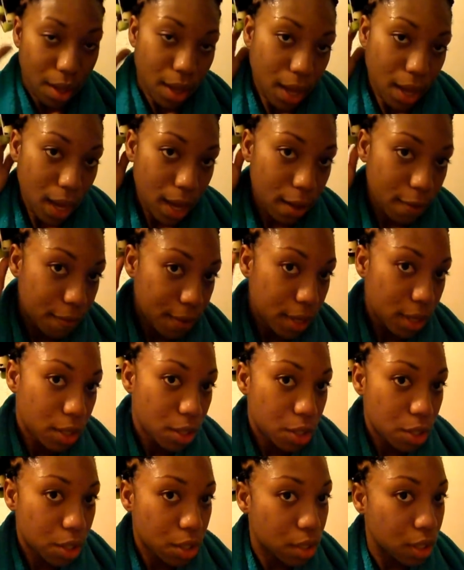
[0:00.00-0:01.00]
I'll
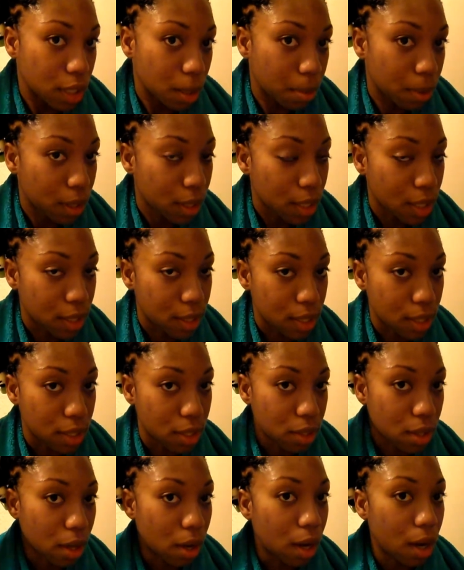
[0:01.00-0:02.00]
finish dipping these
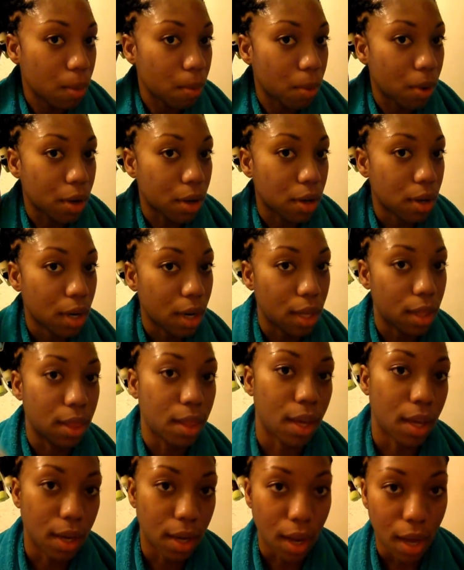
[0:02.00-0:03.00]
into the hot water, and
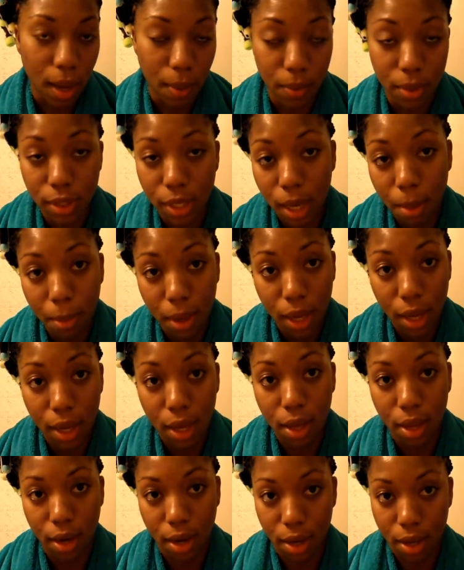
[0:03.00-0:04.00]
then I will tie my
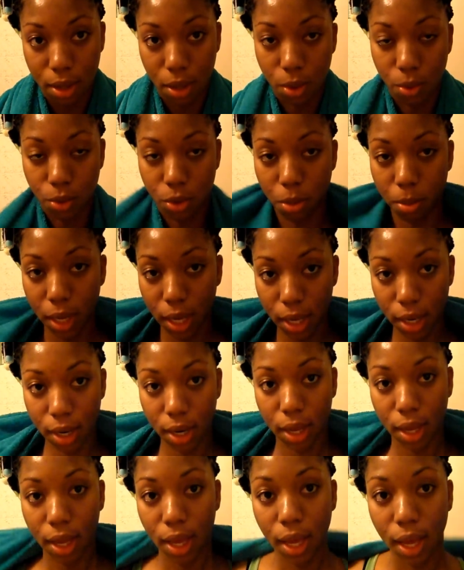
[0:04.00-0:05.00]
head and go to bed.
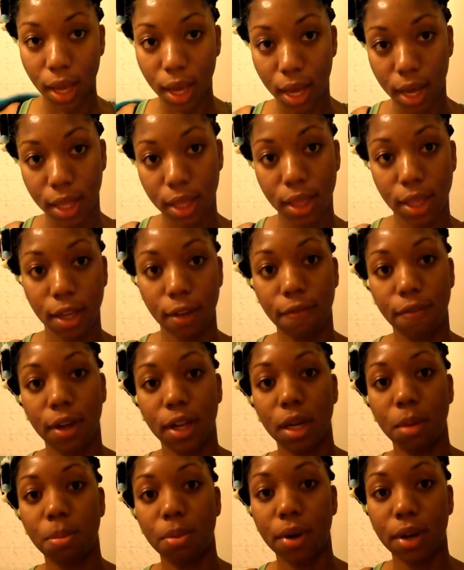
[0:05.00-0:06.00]
And the
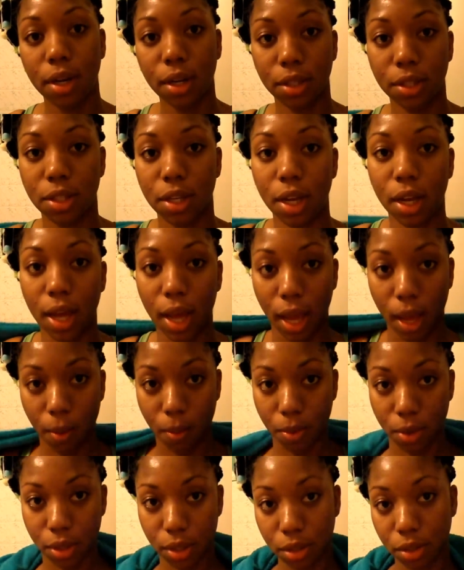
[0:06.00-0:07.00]
final product I
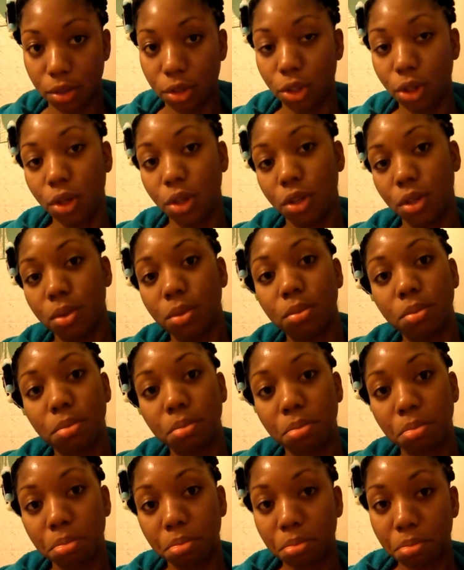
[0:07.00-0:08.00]
will show you
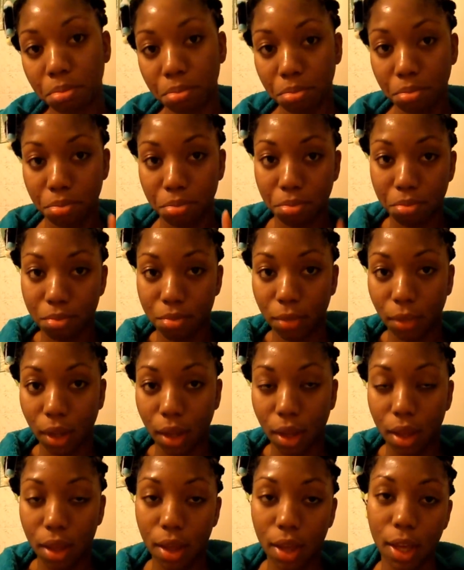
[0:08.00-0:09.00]

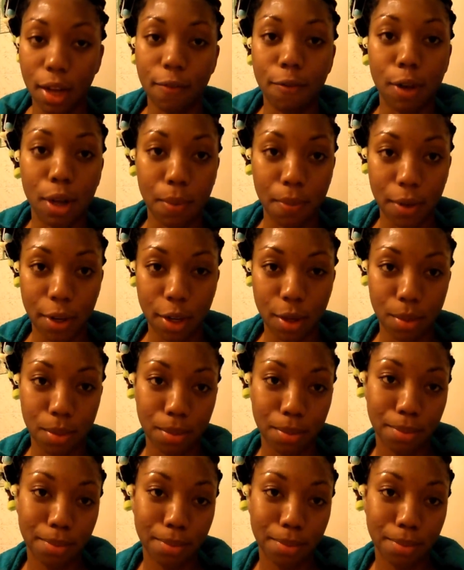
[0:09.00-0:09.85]
in a follow-up video.